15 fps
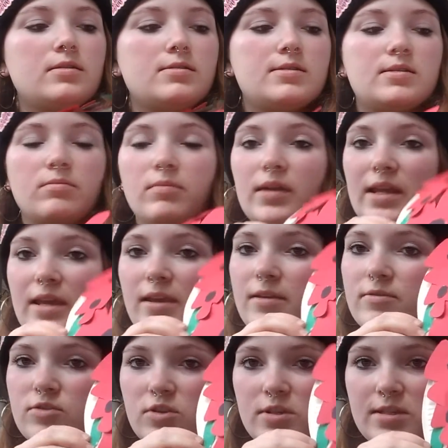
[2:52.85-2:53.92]
some
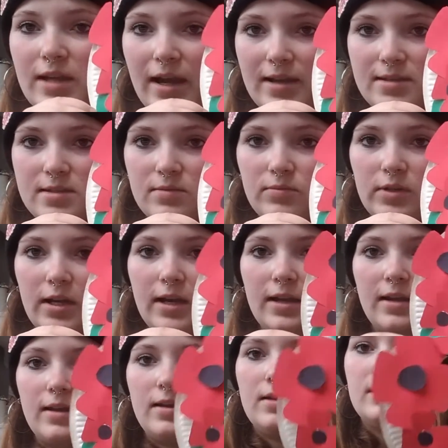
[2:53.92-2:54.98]
leaves just to add some
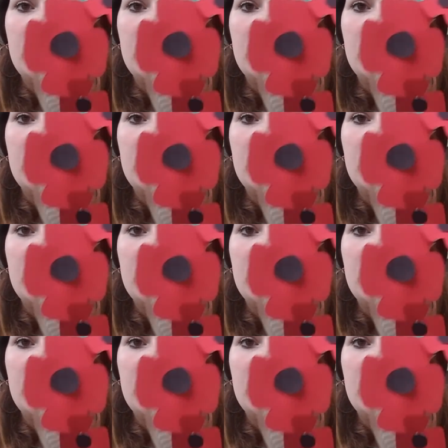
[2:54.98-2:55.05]
colour.